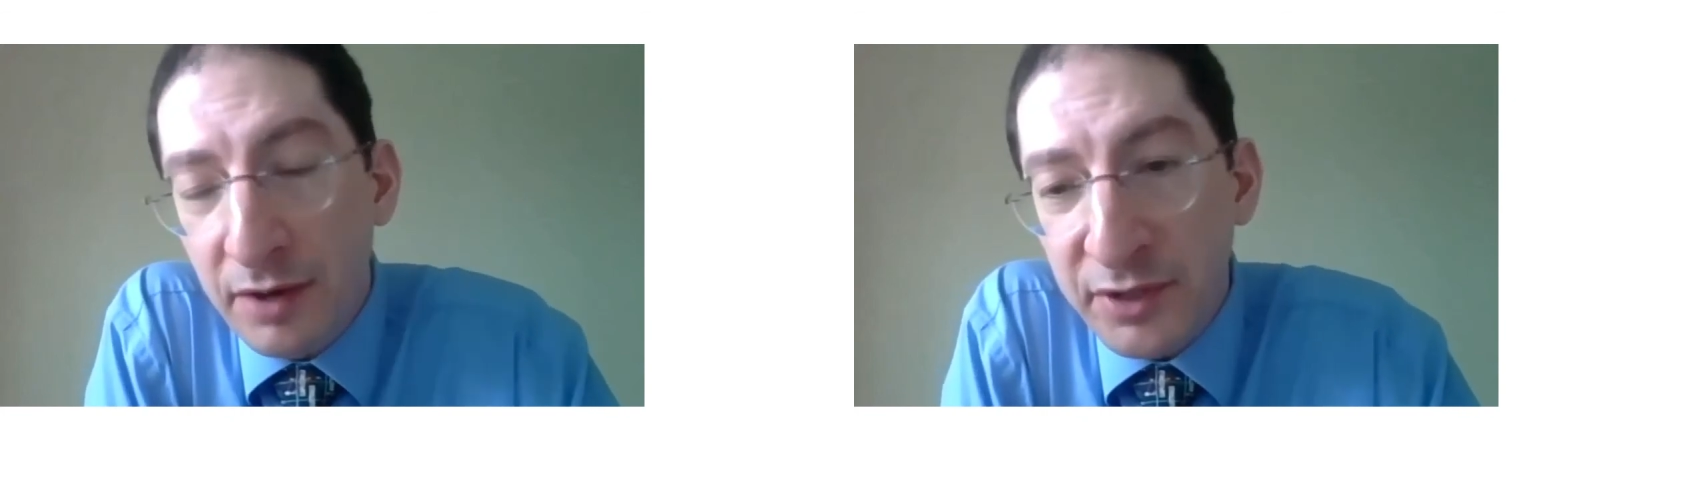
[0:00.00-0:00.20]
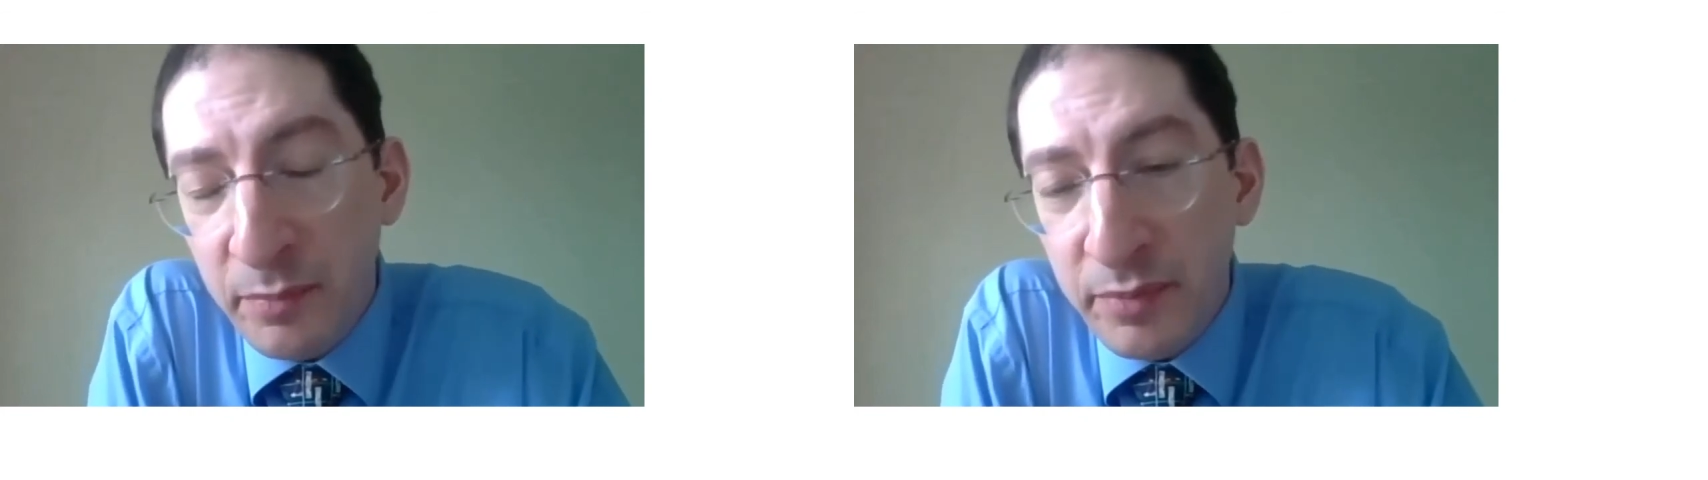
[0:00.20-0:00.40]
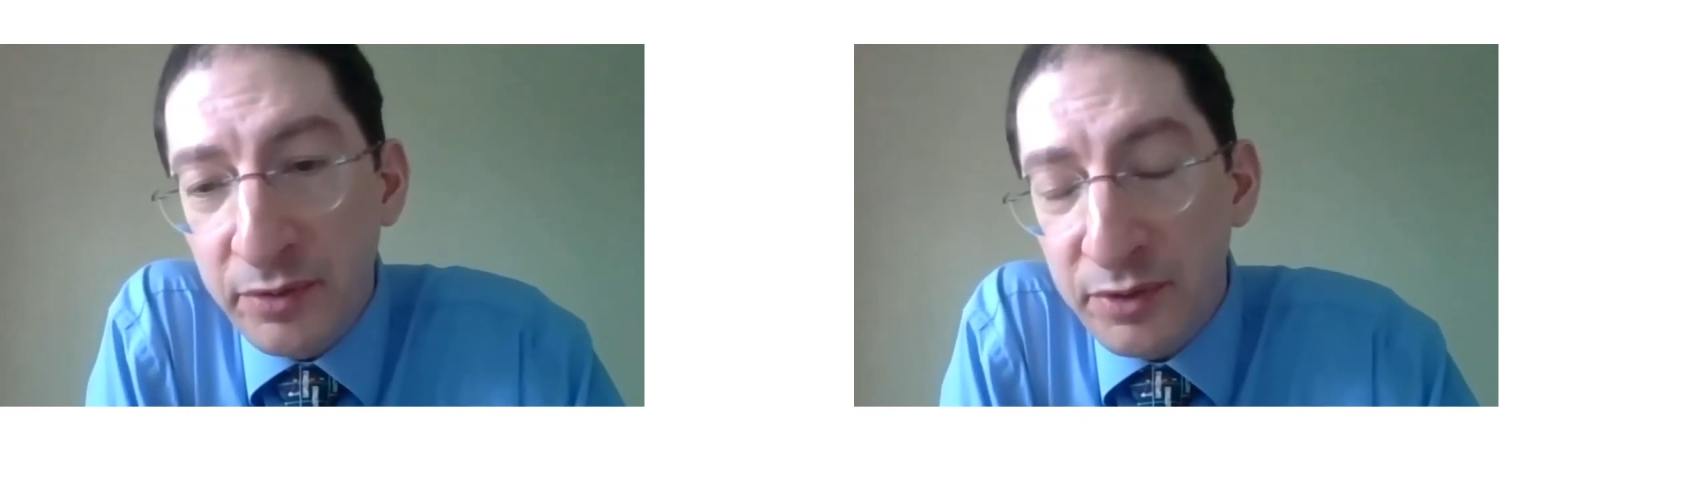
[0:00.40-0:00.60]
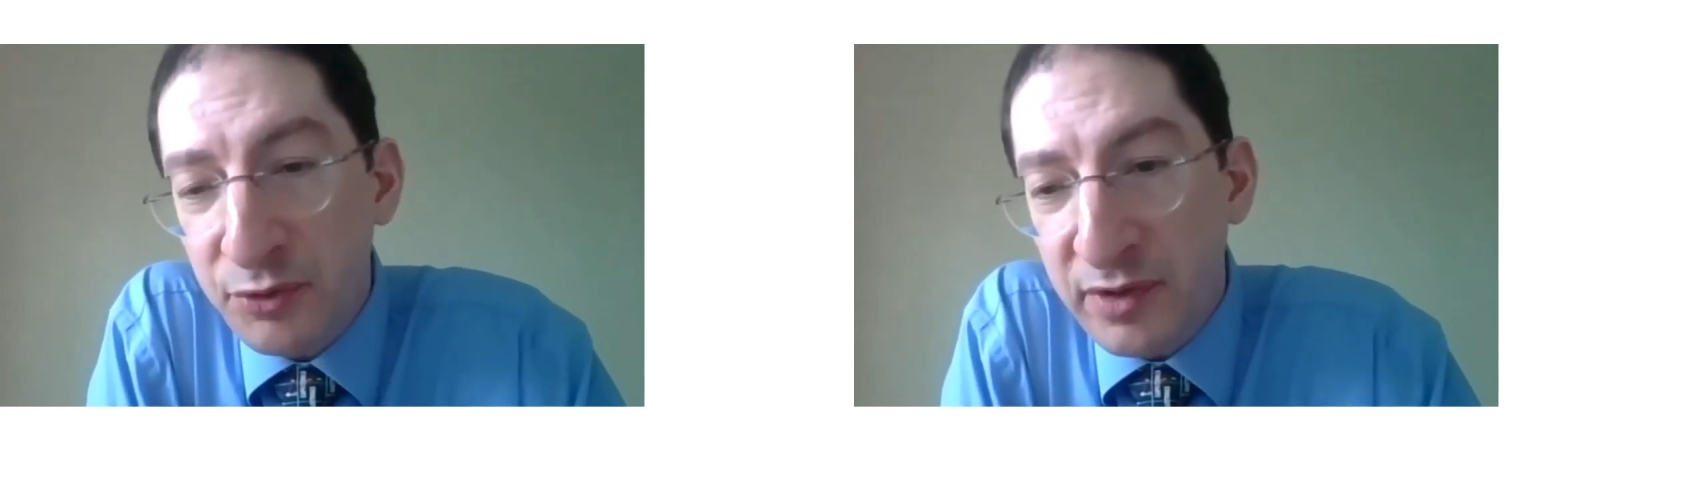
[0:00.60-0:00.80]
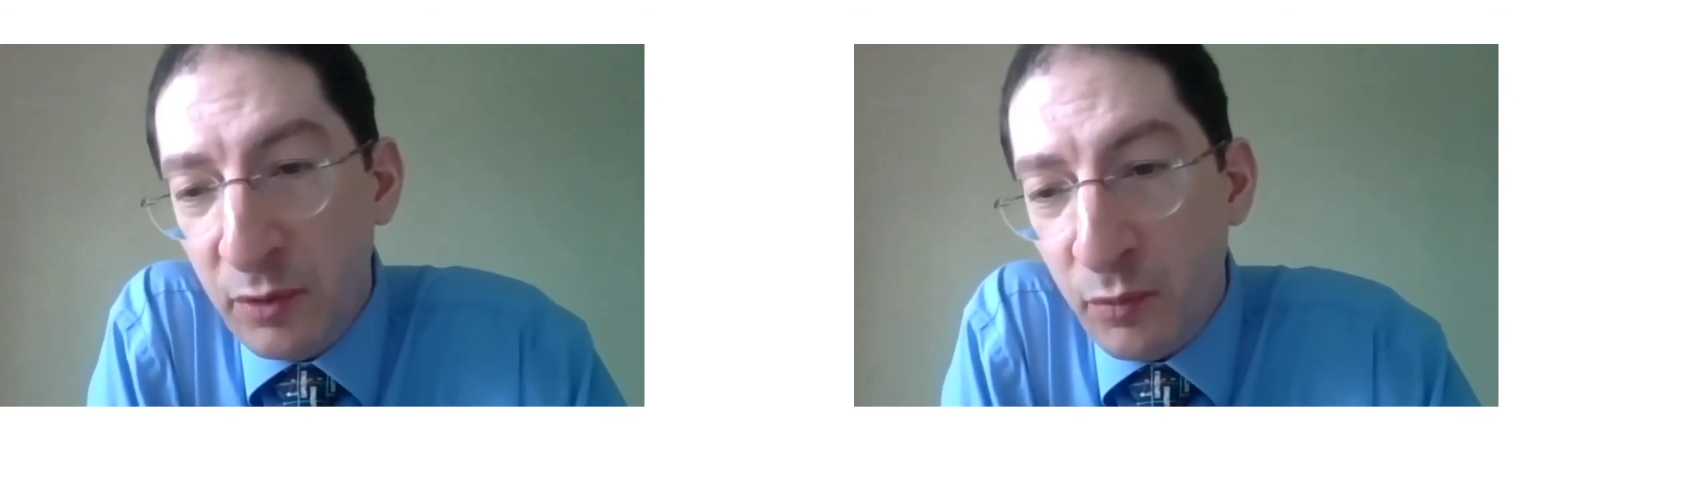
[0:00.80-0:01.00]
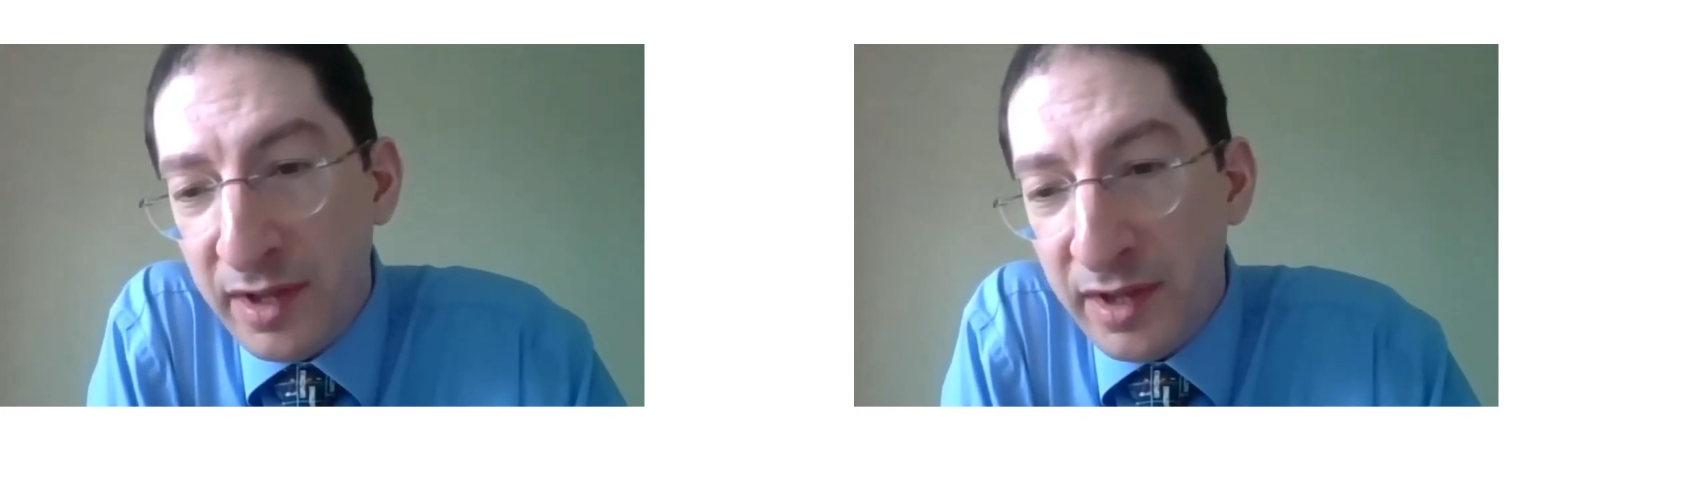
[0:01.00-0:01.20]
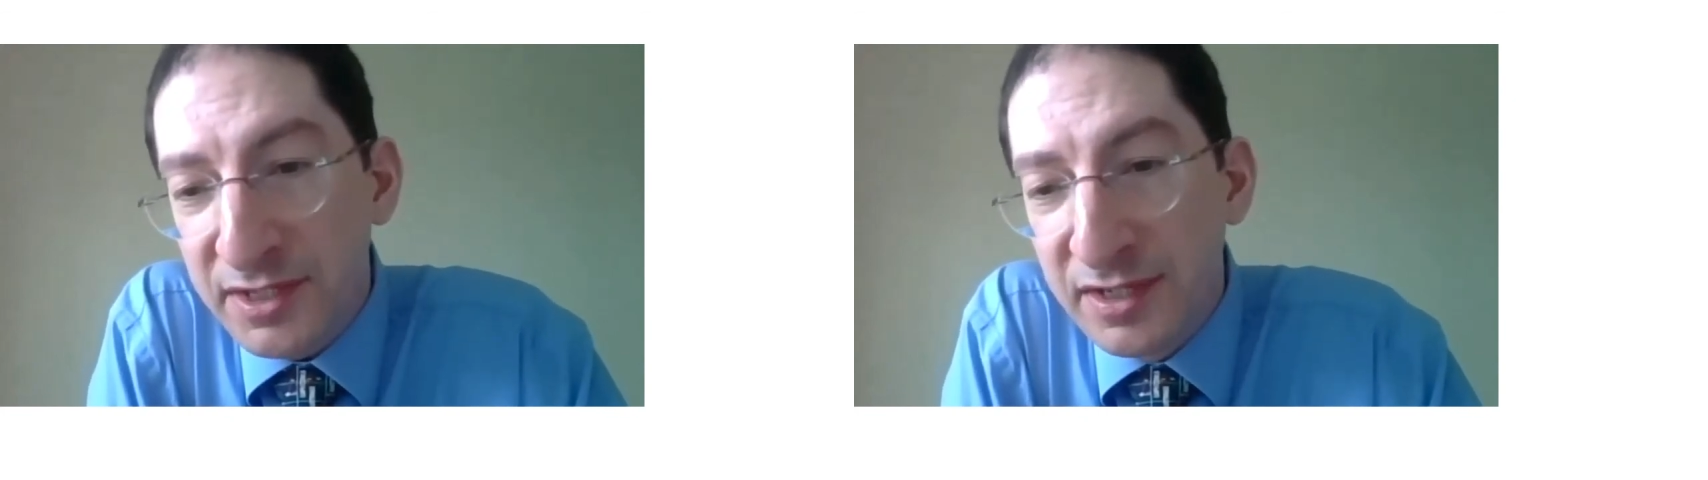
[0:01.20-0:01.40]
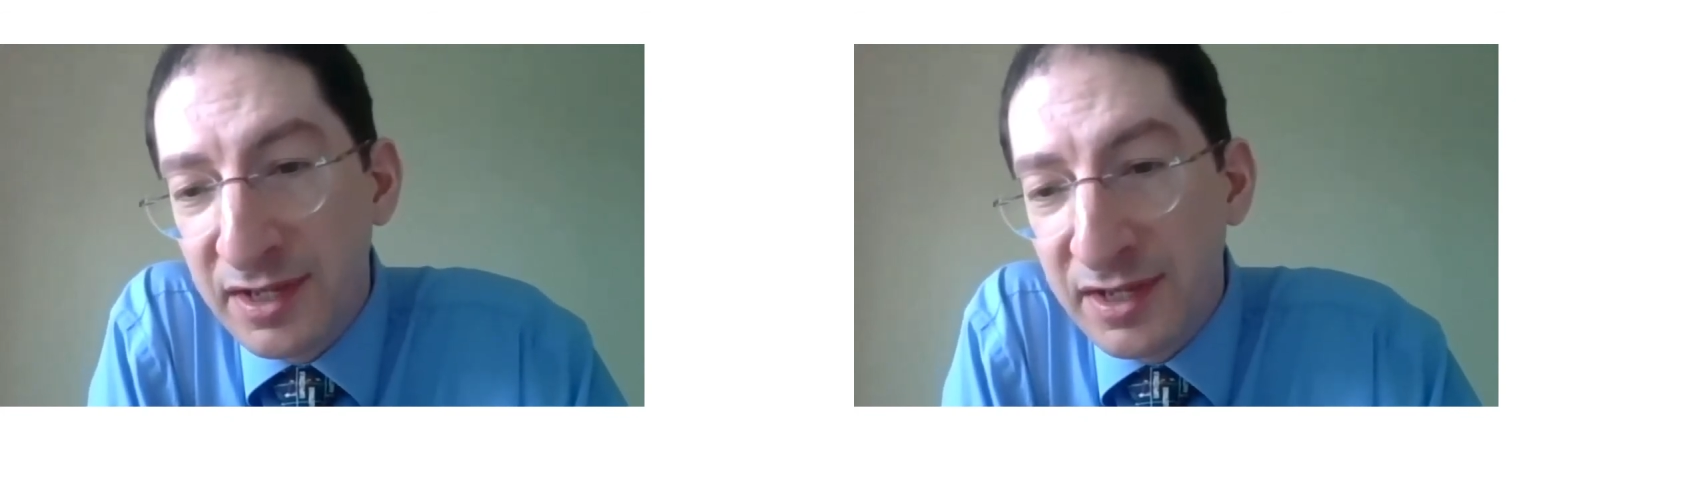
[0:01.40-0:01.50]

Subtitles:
on the computer screen at once.